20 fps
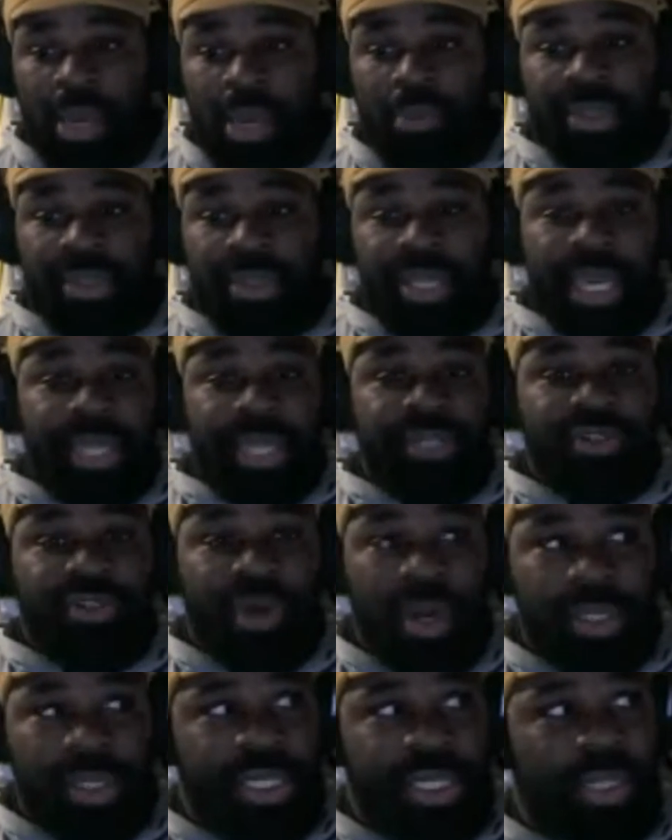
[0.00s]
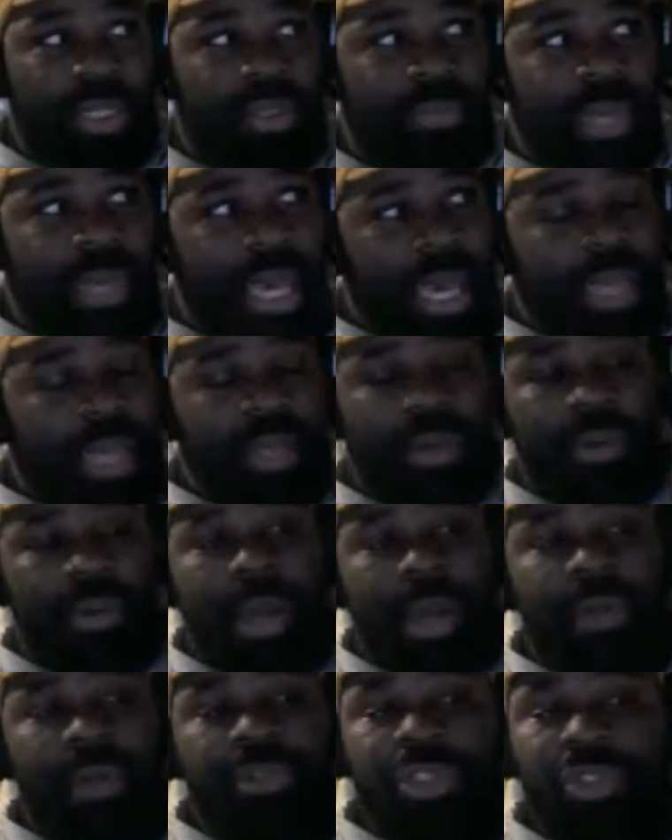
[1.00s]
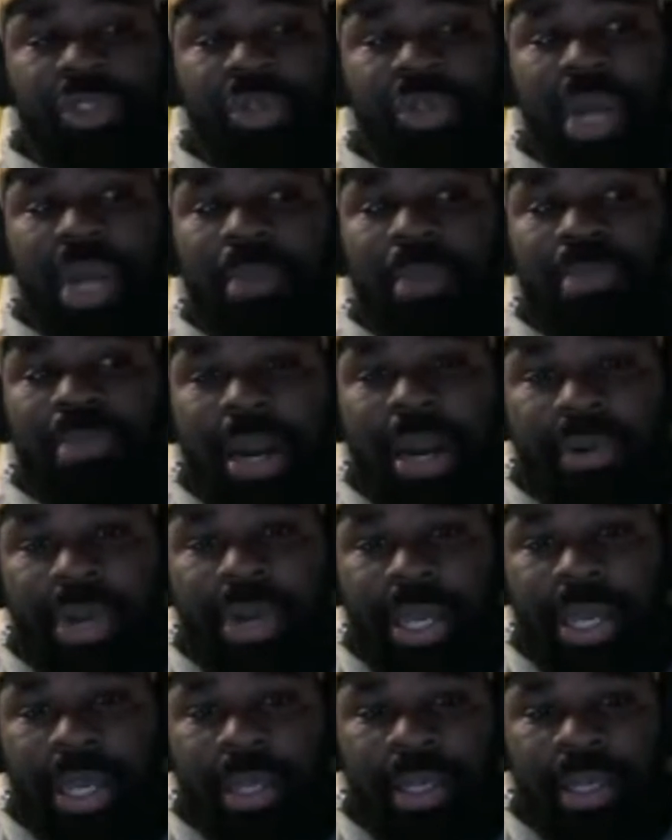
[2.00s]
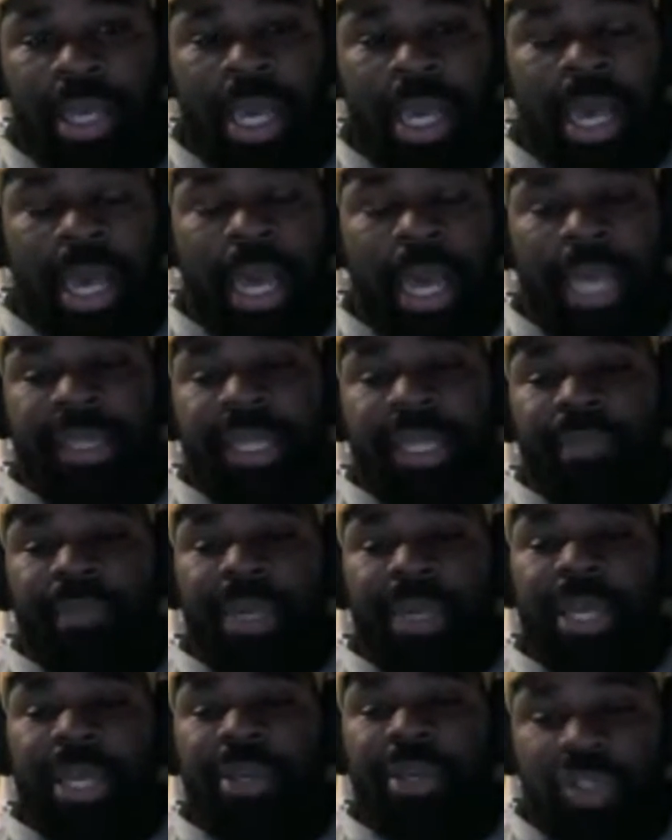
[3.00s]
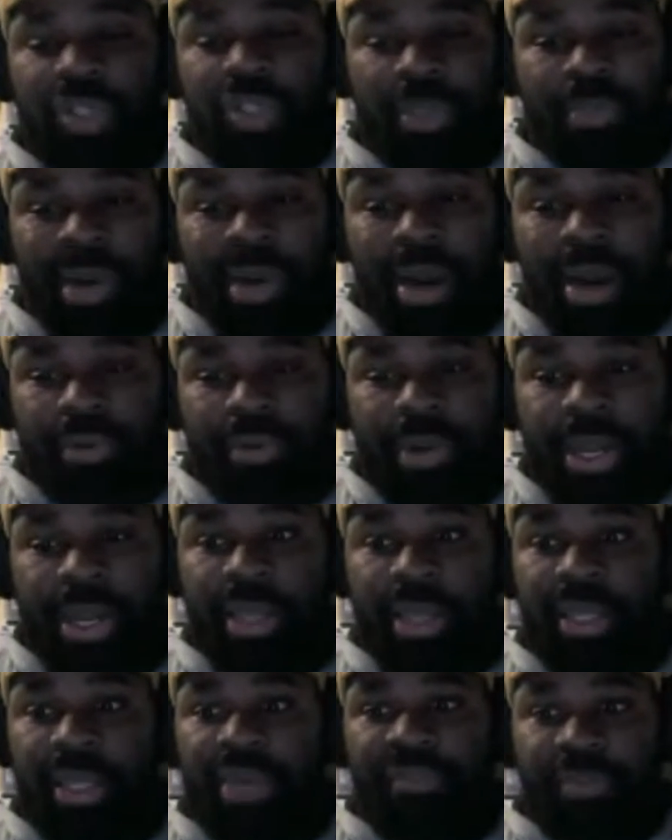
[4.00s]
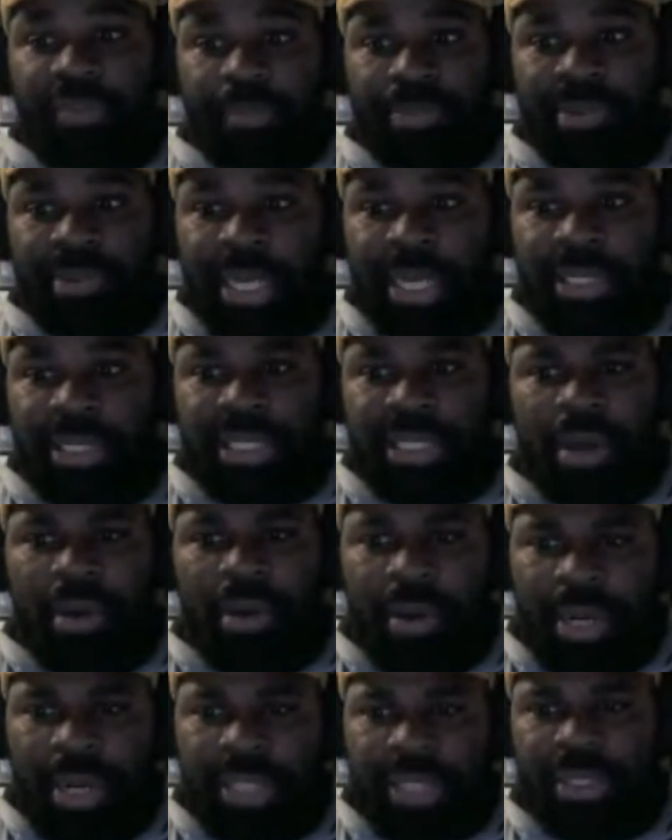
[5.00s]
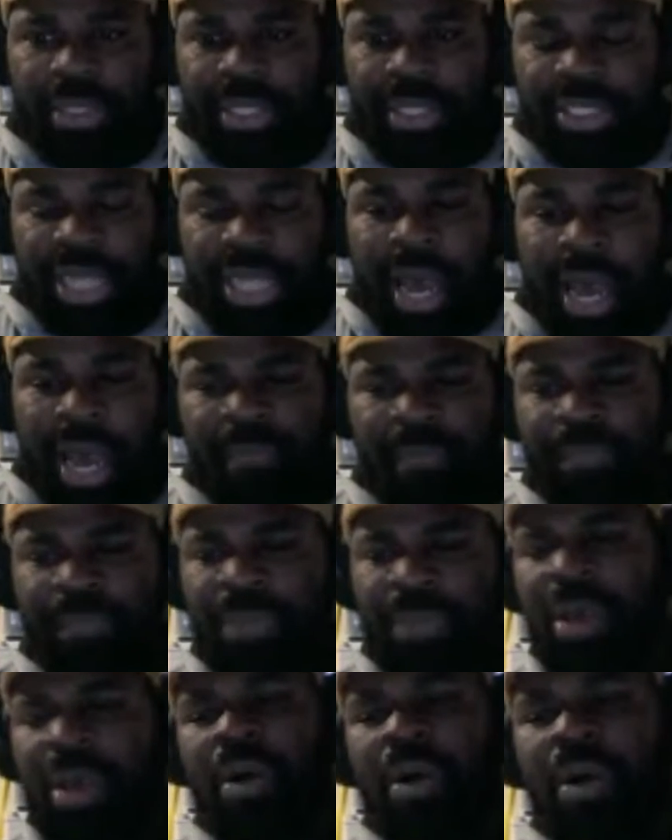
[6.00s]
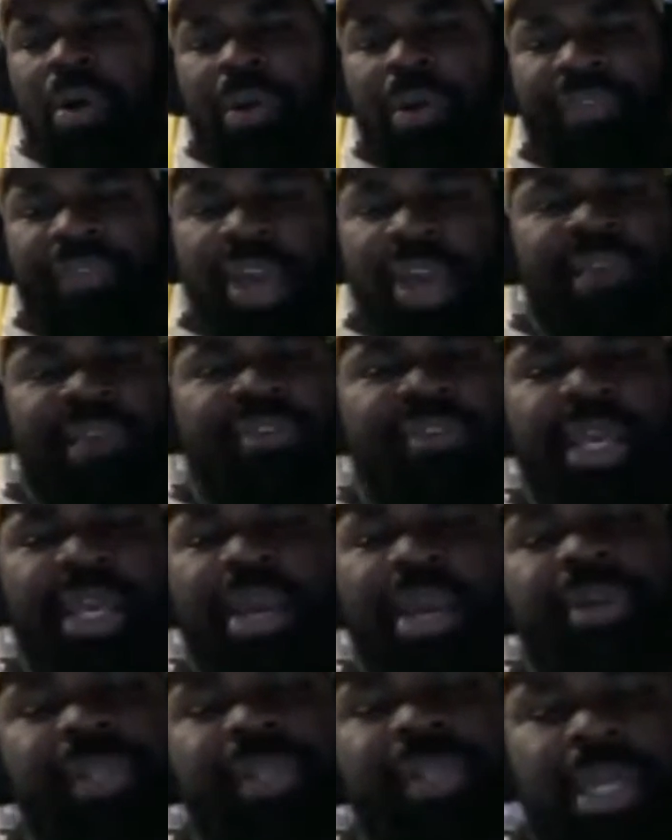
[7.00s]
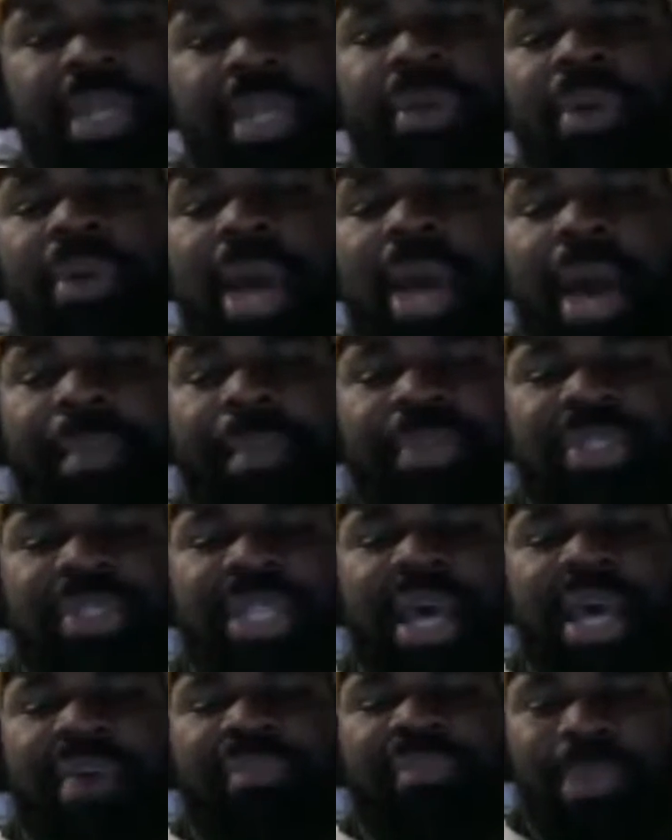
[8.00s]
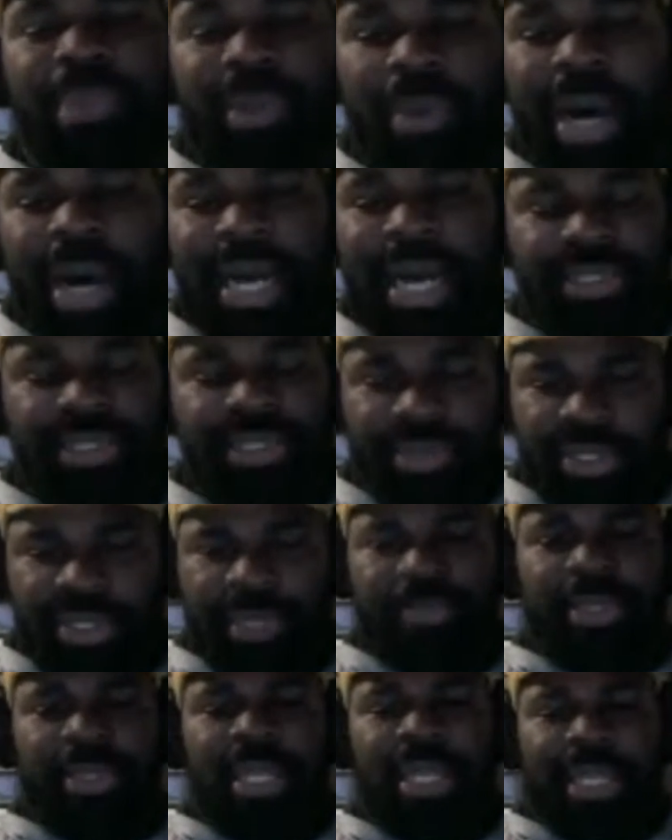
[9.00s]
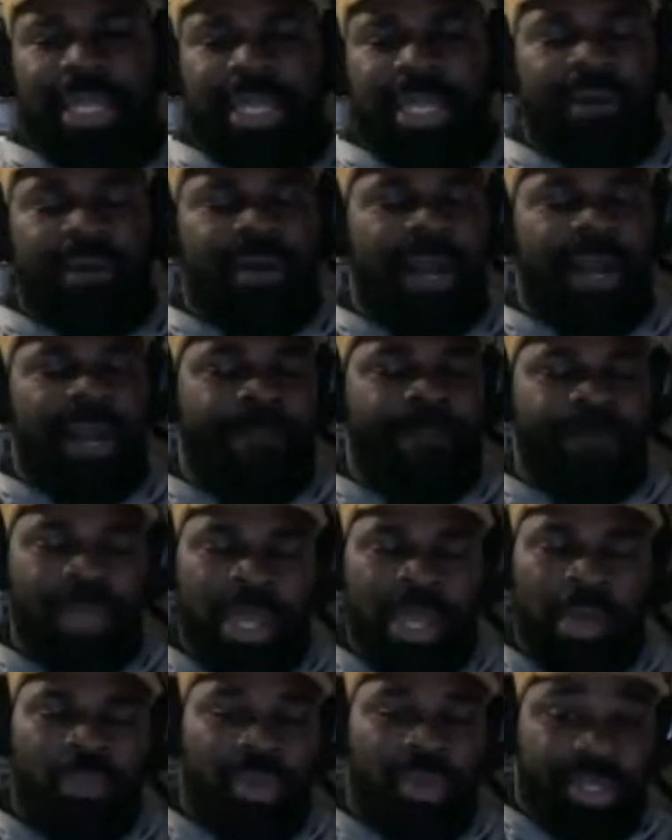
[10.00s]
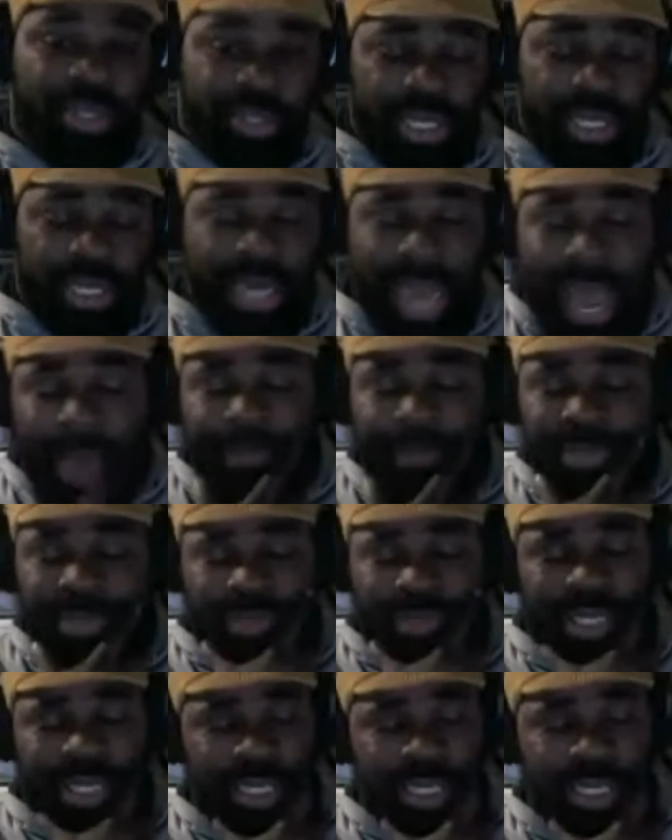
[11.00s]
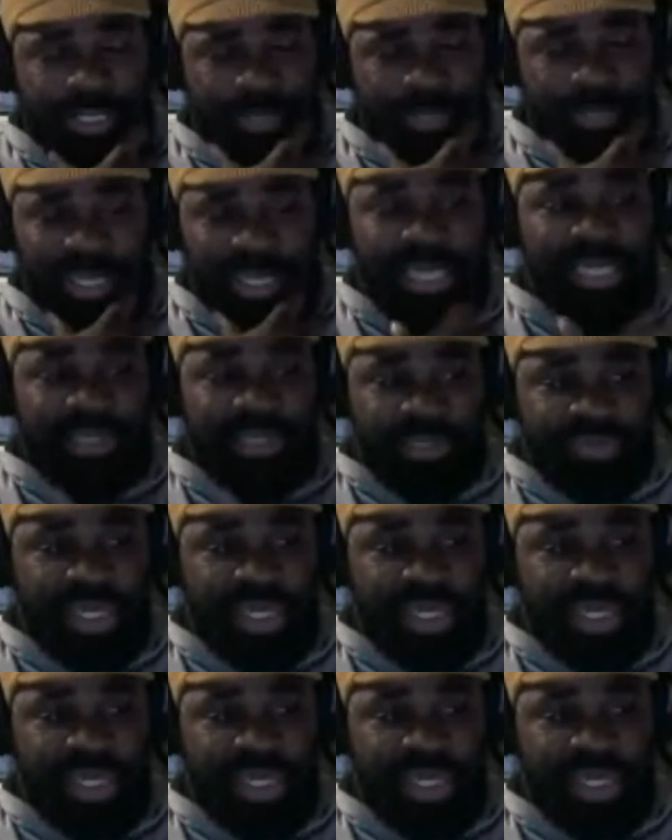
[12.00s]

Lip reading: When they draw, tell them, hey, why don't you try the brown crayon? And then when they use the brown crayon, give them praise, like, oh, that's a great job. Or if every character they do happens to have blue eyes or something like that, right? Which it happens with kids because of